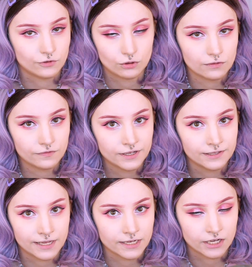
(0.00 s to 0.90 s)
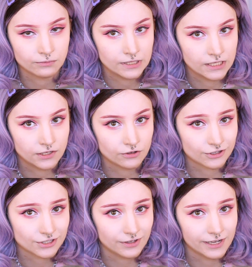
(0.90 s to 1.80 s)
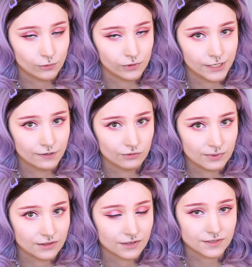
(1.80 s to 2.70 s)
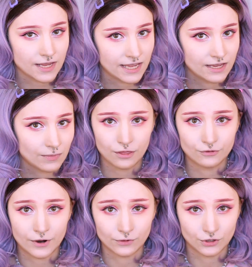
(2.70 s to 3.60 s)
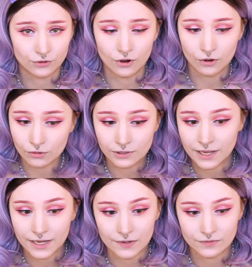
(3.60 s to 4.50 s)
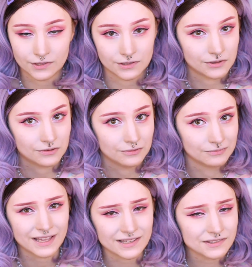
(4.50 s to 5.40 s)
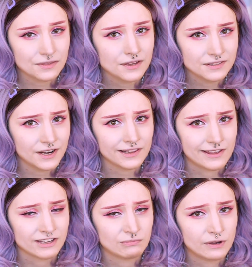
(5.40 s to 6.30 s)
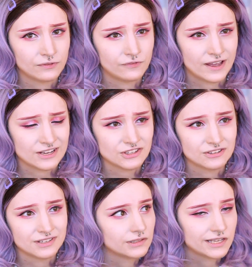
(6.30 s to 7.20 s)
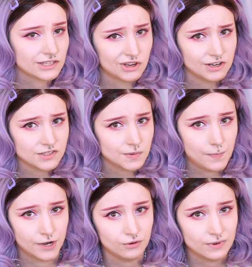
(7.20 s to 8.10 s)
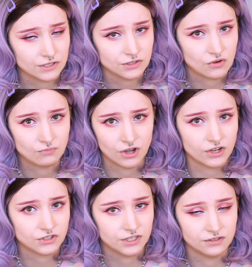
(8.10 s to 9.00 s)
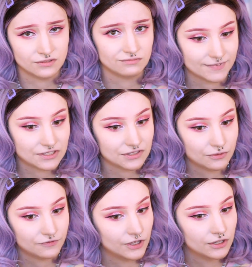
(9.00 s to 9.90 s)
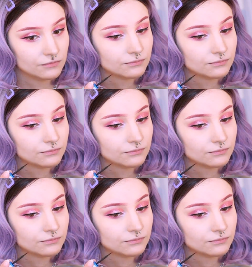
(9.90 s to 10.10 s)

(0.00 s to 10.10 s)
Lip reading: evolving. Like, I mean, your style will never be the same throughout your whole life, so that's the thing that I like about fashion. Like, you can experiment so much and it's so fun.